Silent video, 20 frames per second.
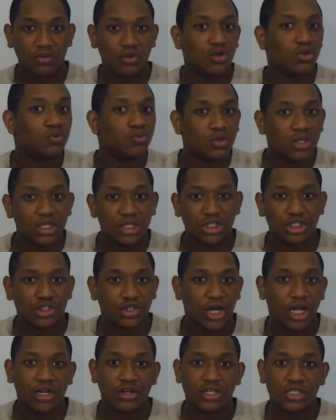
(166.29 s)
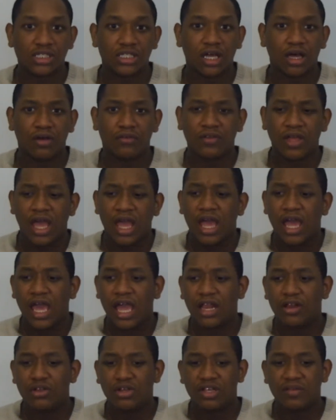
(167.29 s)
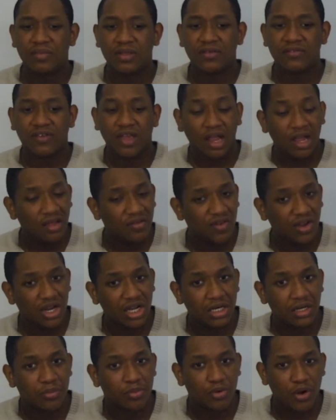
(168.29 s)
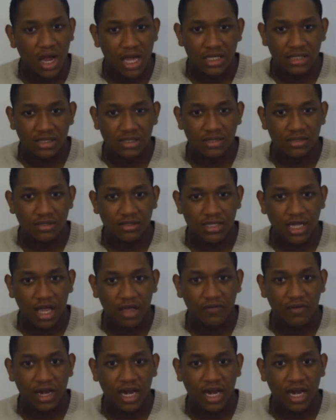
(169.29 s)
You can really strain yourself and you can be very, very depressed and stuff.